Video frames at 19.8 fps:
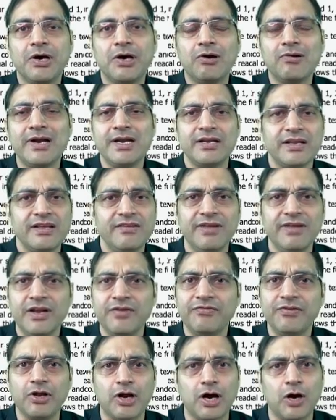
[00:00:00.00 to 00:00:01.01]
All right, even
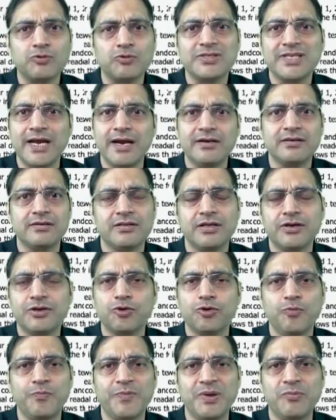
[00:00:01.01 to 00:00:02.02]
if you're outside the
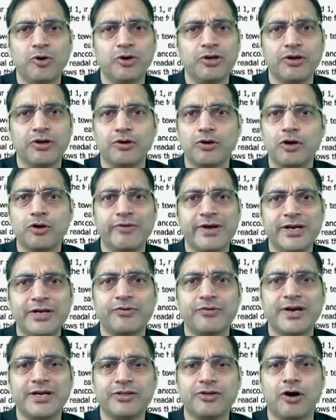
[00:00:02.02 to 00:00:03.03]
QP mode, you're not going
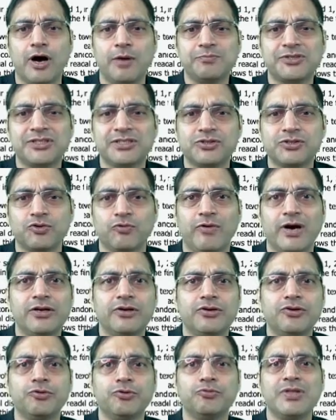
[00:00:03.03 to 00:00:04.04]
to get the options. So why
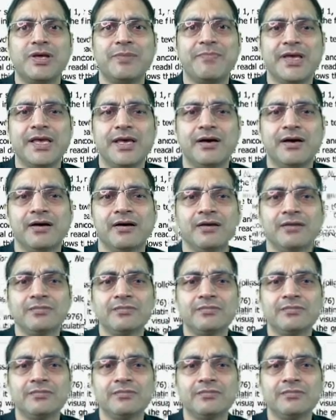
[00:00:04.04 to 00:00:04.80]
not to do them here?